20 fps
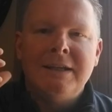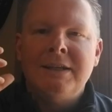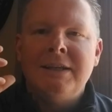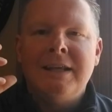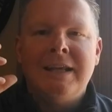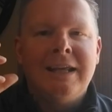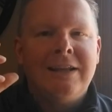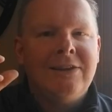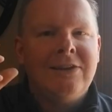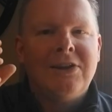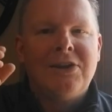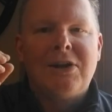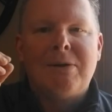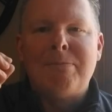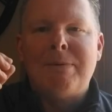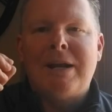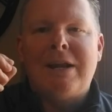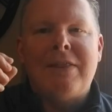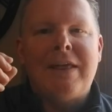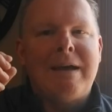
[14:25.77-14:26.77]
a little
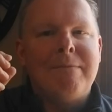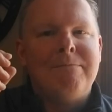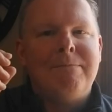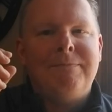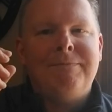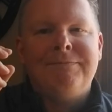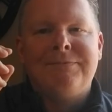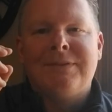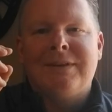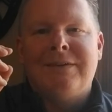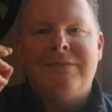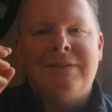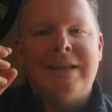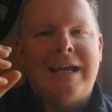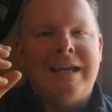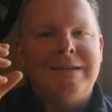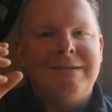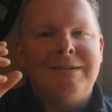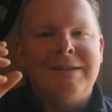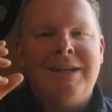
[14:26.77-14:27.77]
bit of that
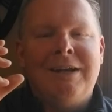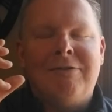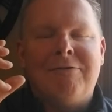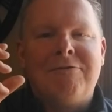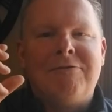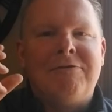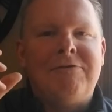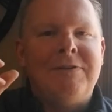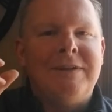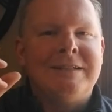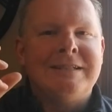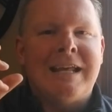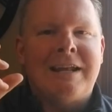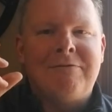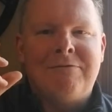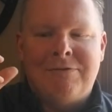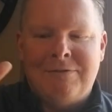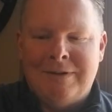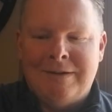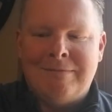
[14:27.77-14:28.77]
that you know it's
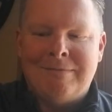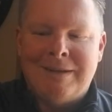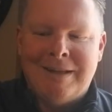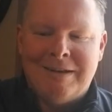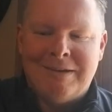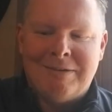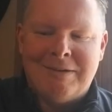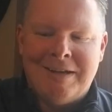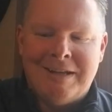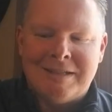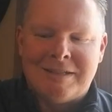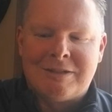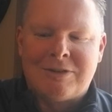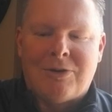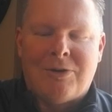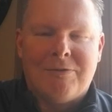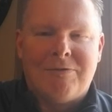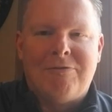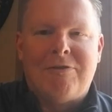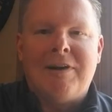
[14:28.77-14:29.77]
that you know it is
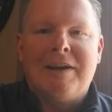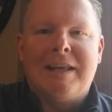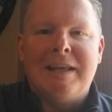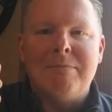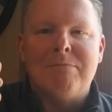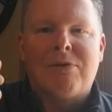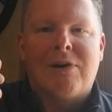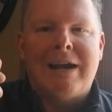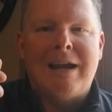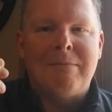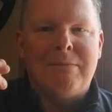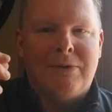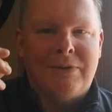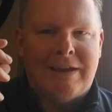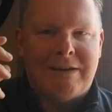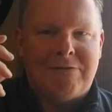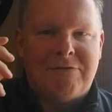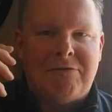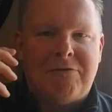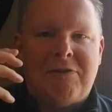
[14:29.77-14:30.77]
called funky bramble
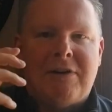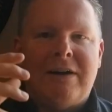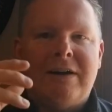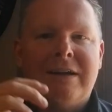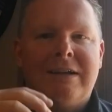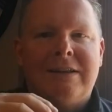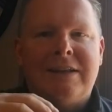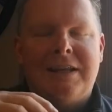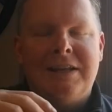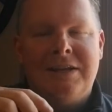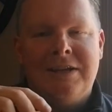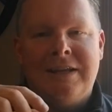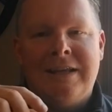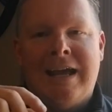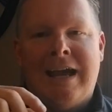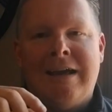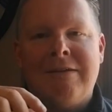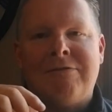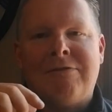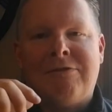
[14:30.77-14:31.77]
that funk that you
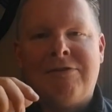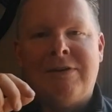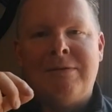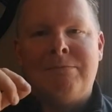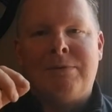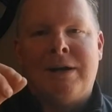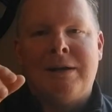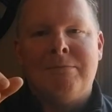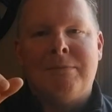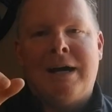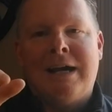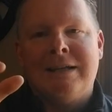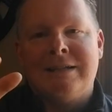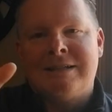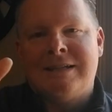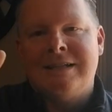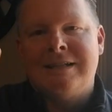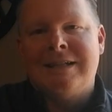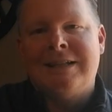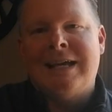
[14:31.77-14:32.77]
get from
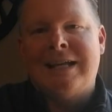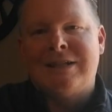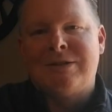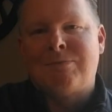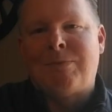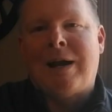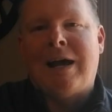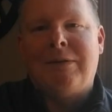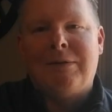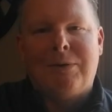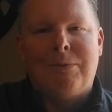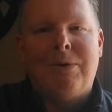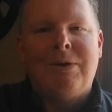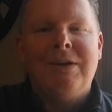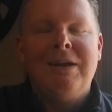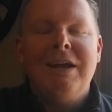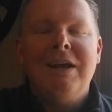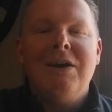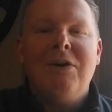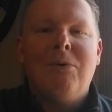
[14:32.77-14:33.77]
Brettanomyces and that's probably
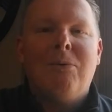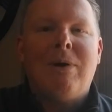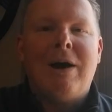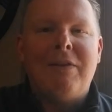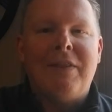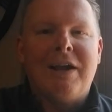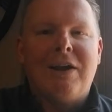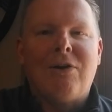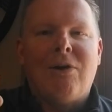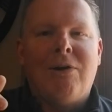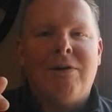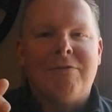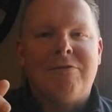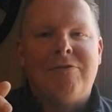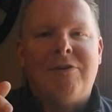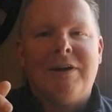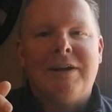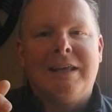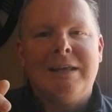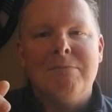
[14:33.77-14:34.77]
why they call it
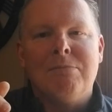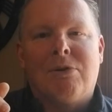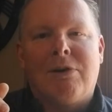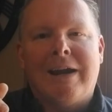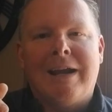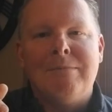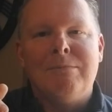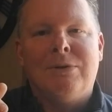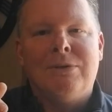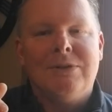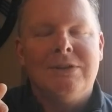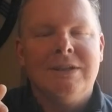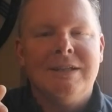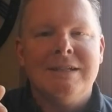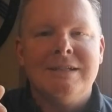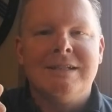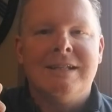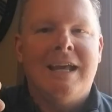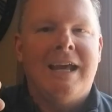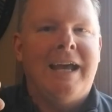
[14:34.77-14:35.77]
funky bramble
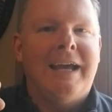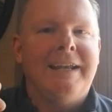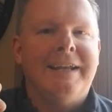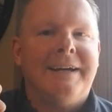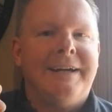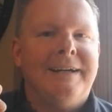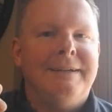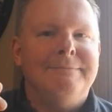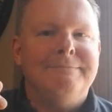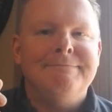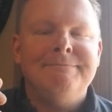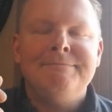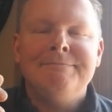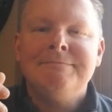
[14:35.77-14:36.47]
is that um,